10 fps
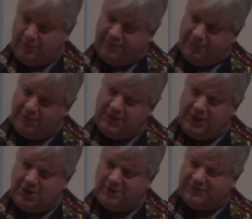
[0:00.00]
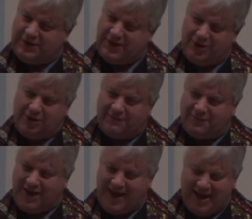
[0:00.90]
Before the younger son can
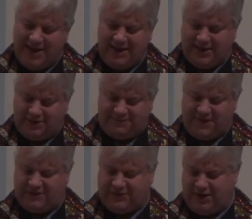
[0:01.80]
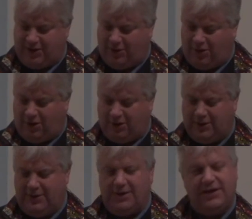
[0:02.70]
offer any confession at all,